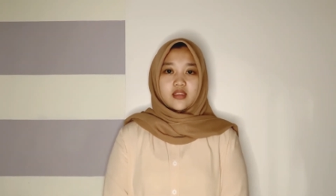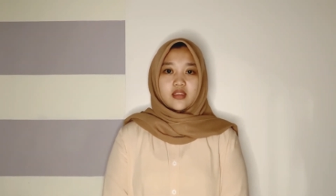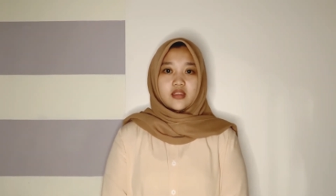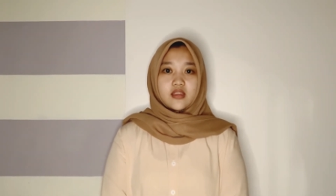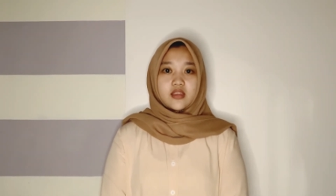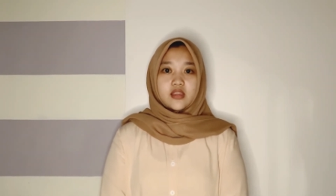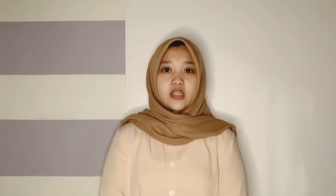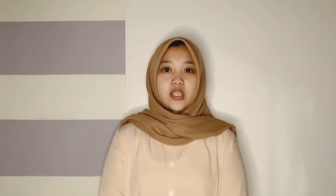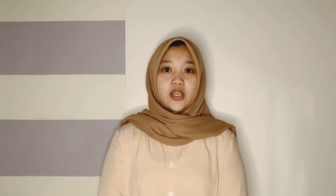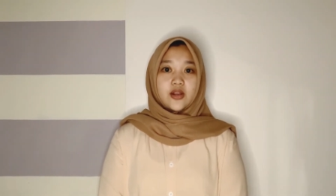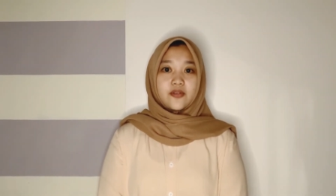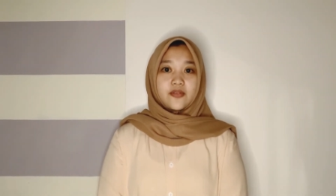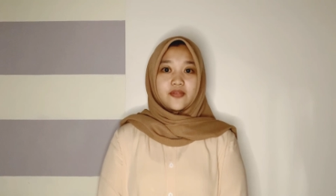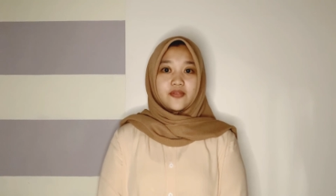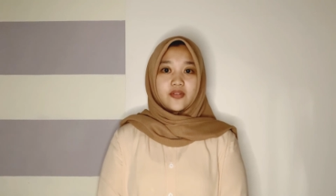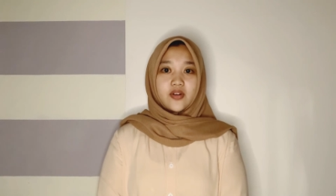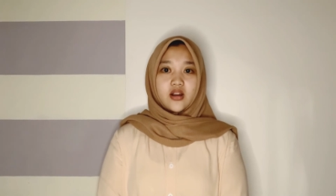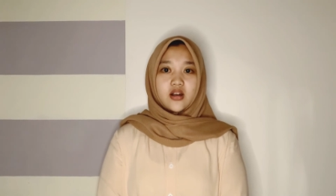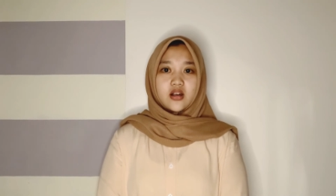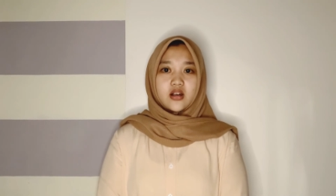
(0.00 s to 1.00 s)

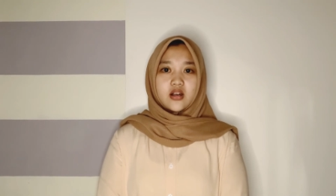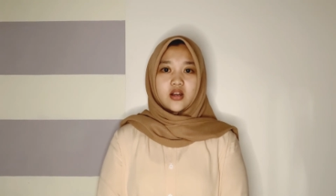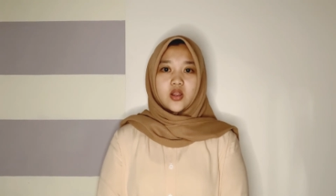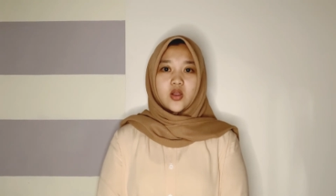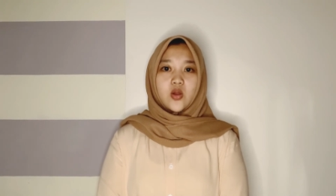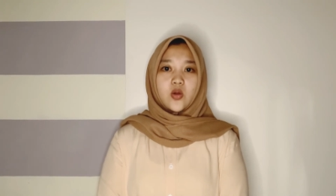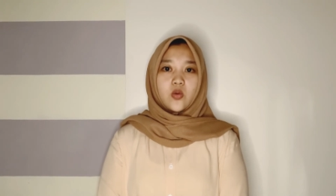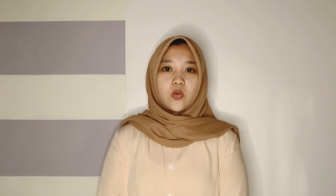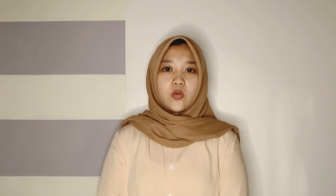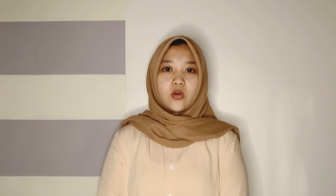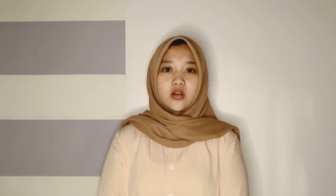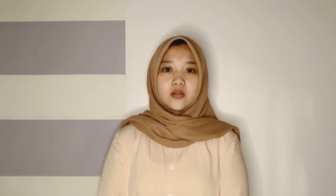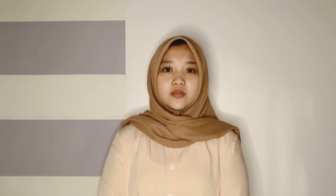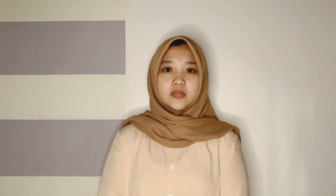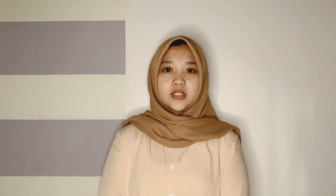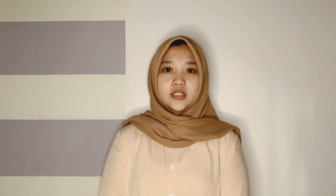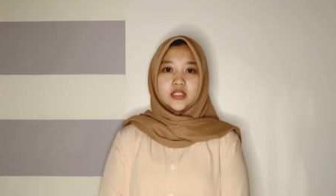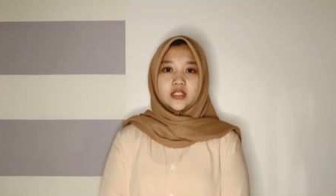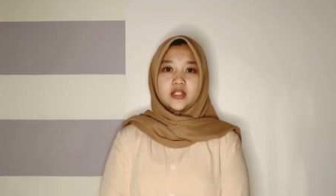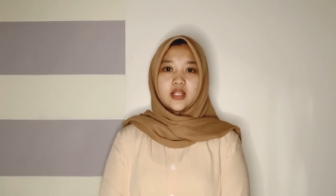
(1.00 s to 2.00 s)
Therefore,
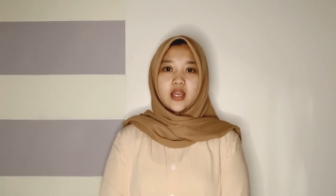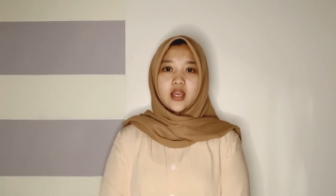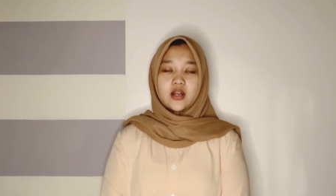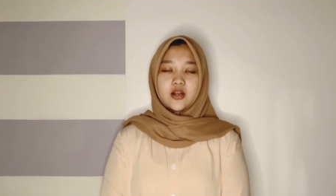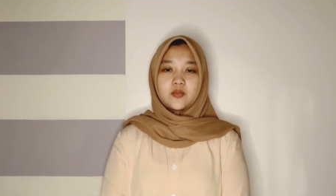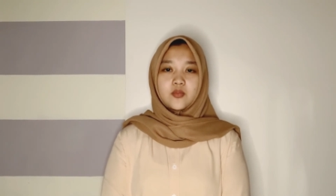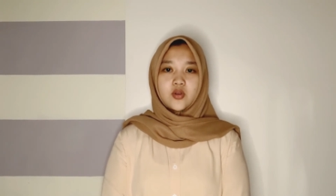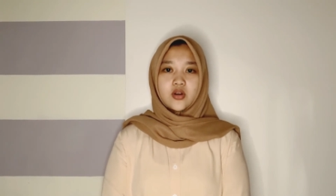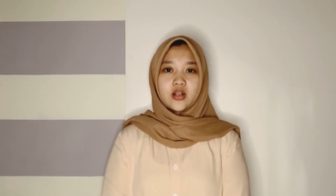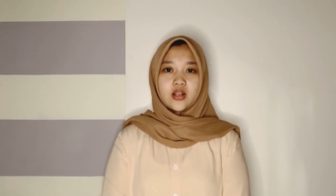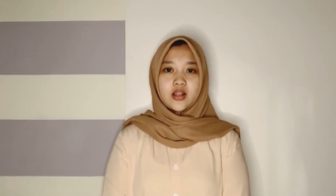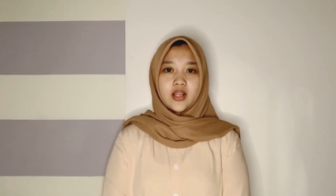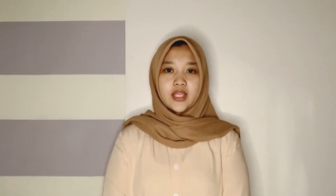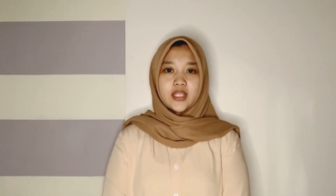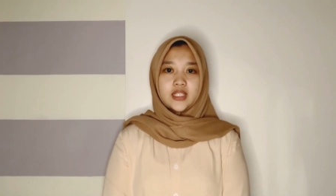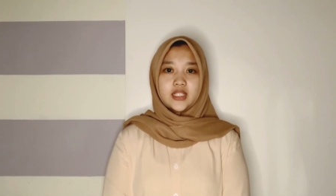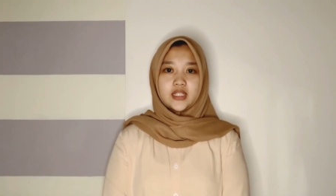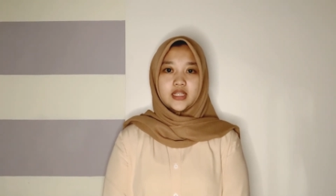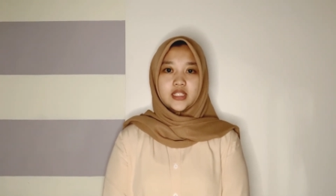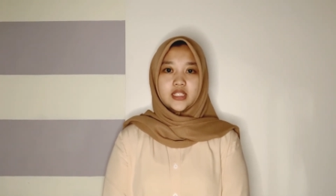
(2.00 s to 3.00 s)
women are more
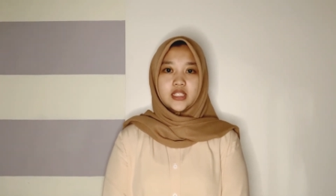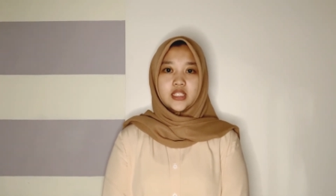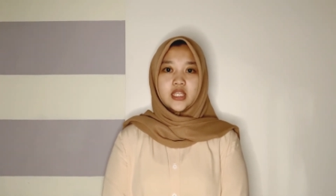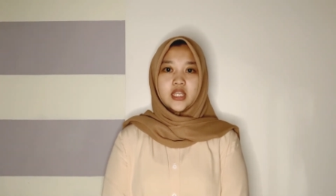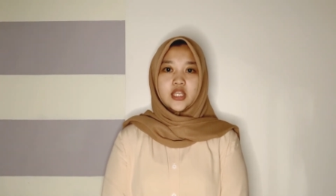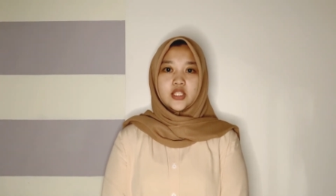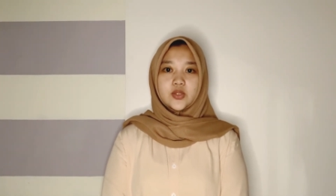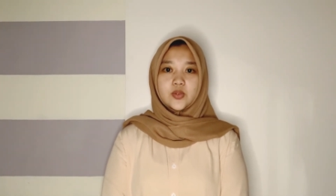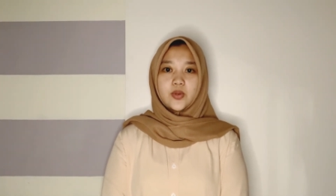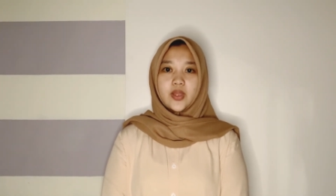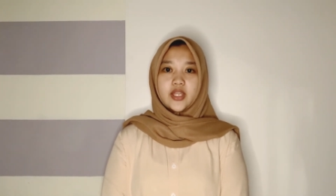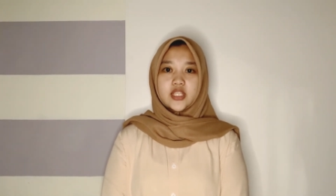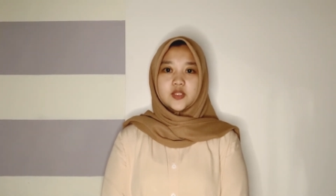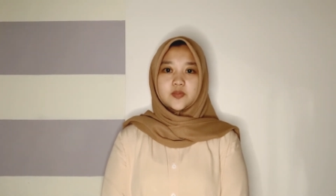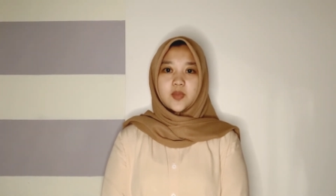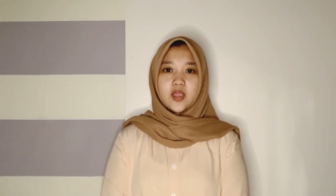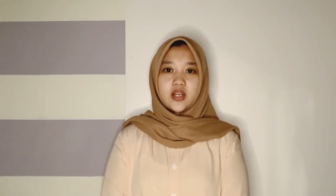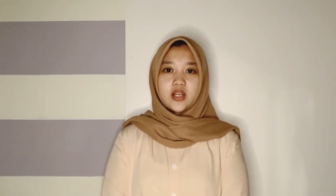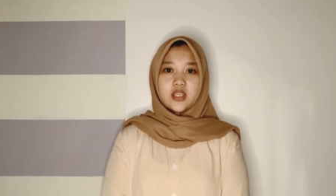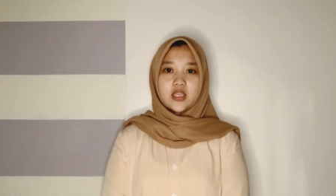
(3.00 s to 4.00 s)
likely to
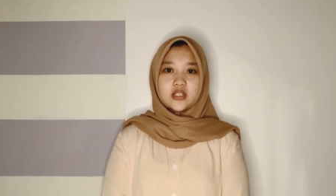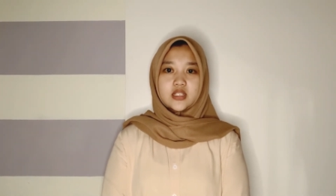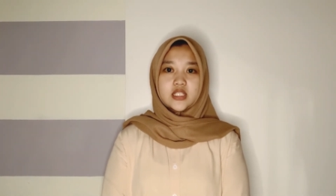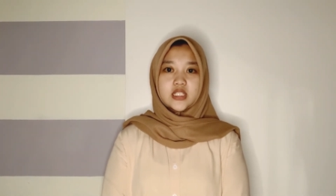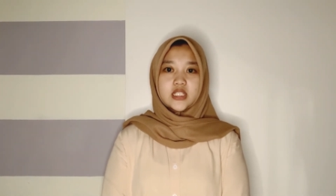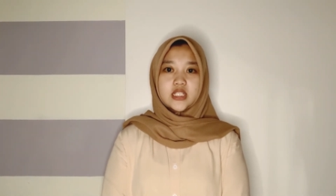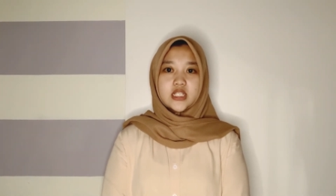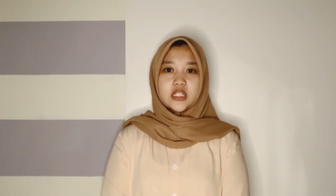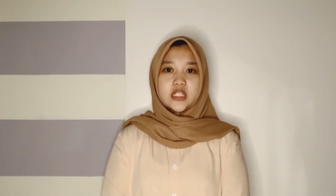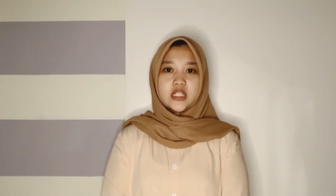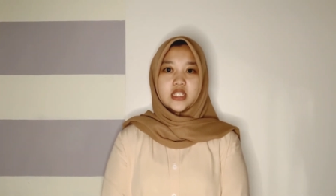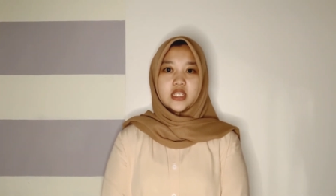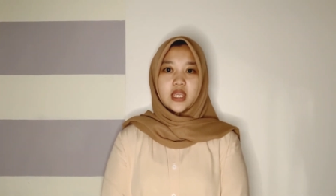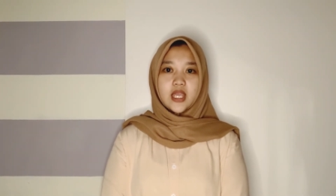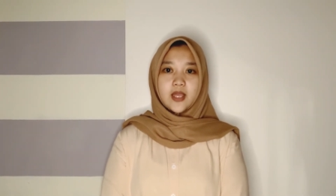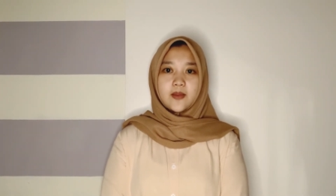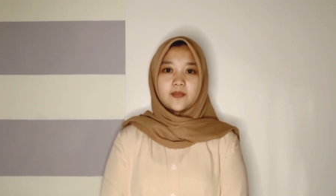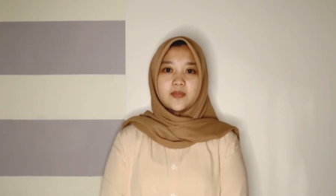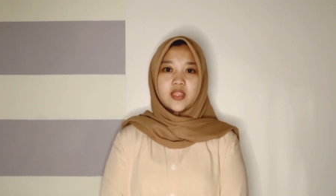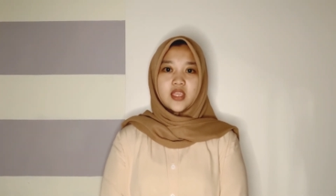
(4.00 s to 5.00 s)
experience
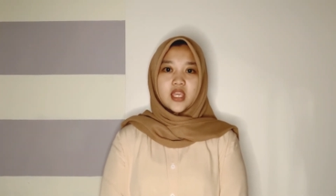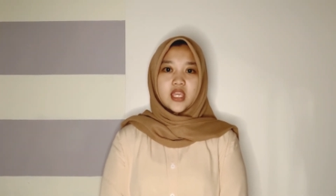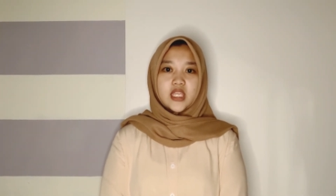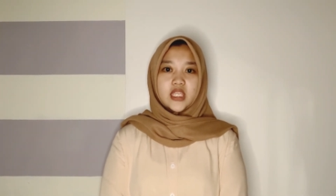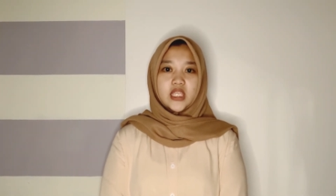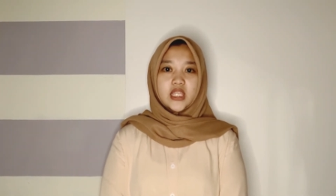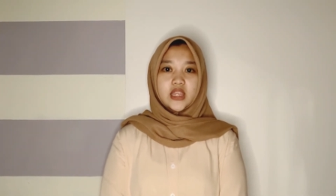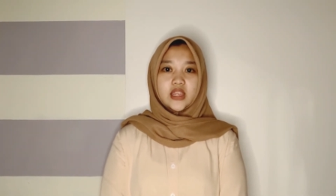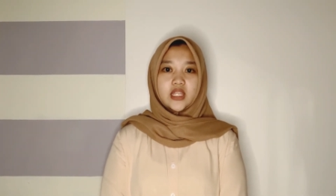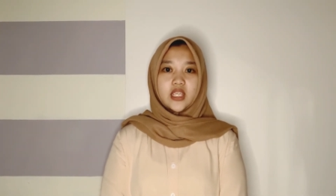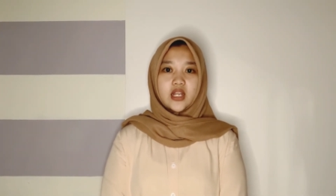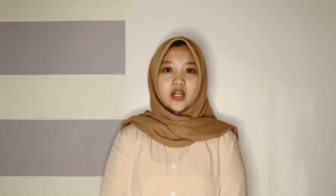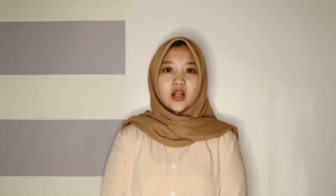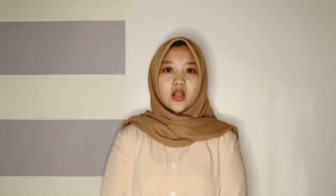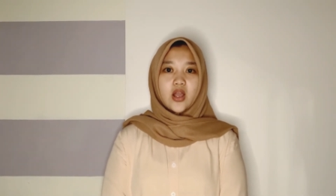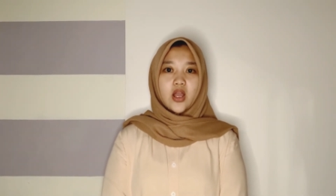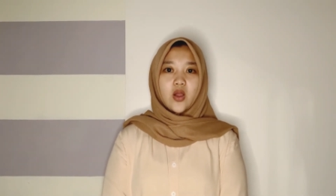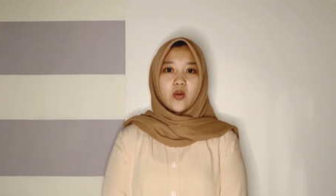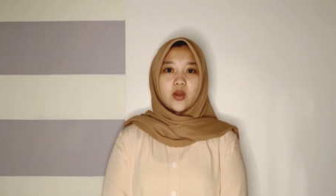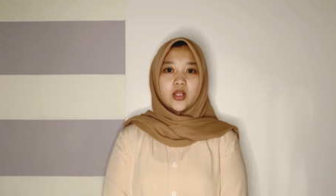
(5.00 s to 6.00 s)
GDM in their
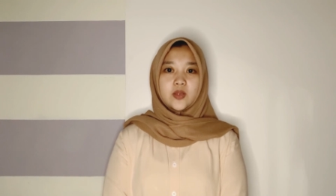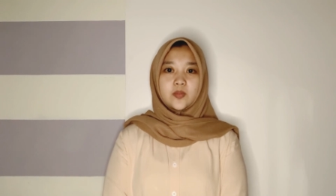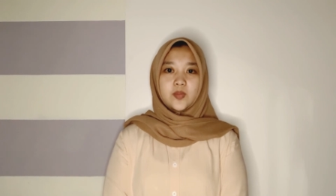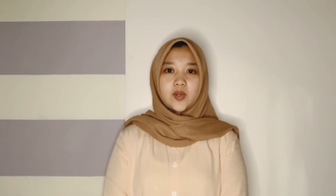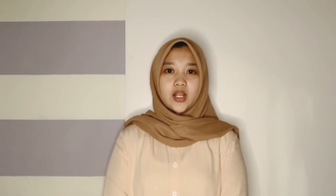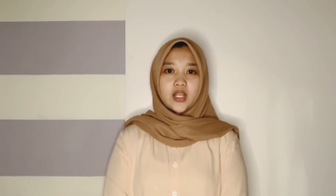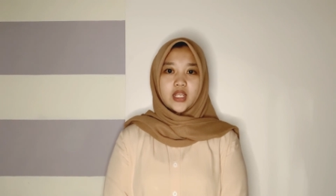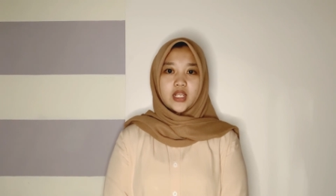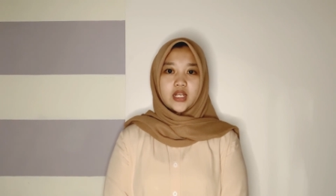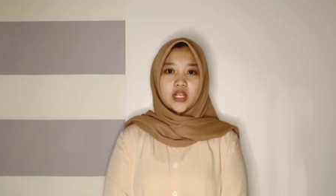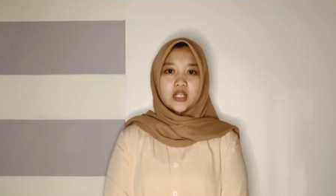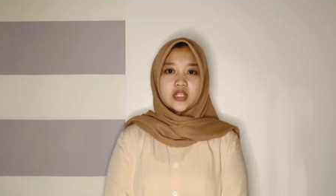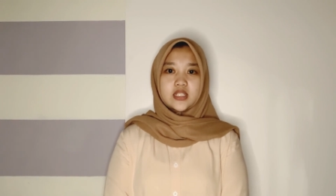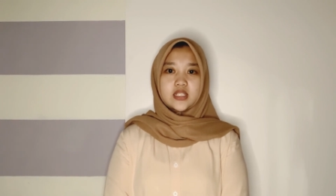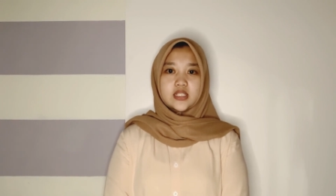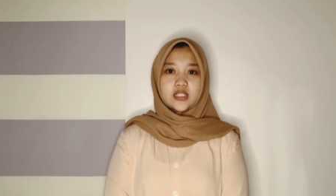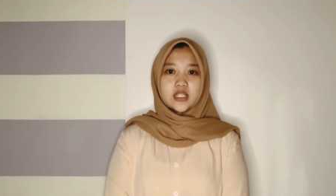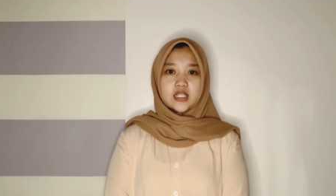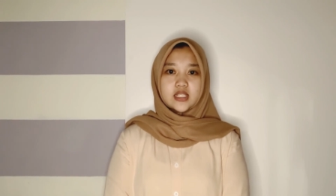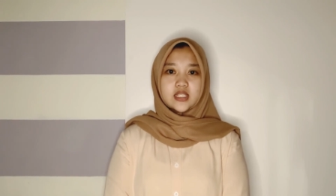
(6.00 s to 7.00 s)
own
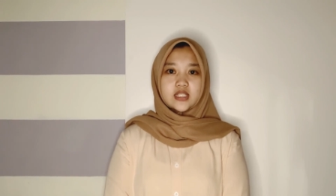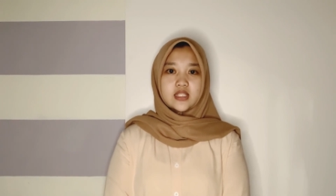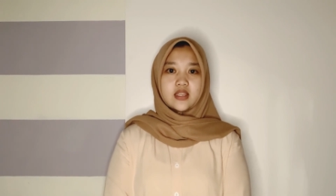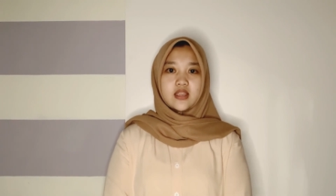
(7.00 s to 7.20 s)
pregnancies,